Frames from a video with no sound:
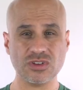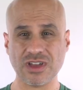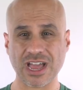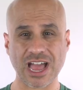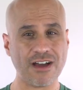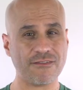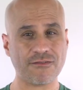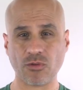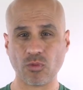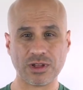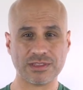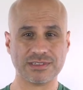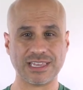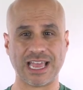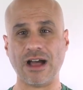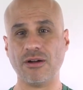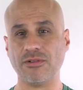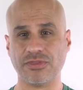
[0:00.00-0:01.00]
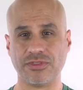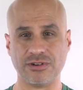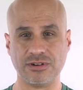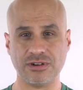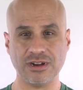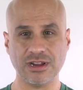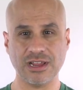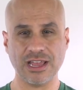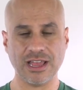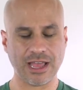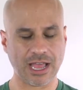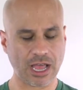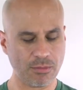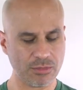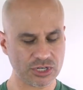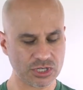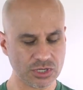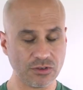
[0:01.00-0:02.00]
do you have for what's out there?
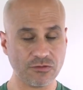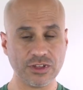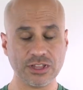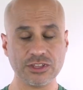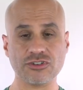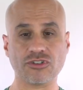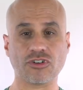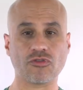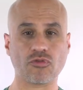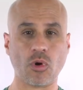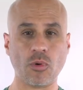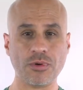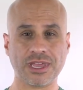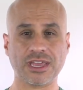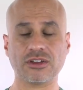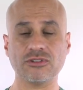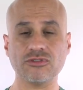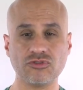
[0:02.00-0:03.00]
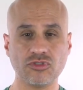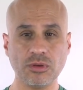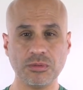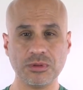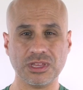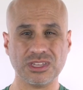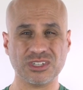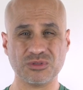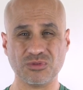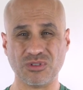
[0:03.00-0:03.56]
How much do you feel you're growing and contributing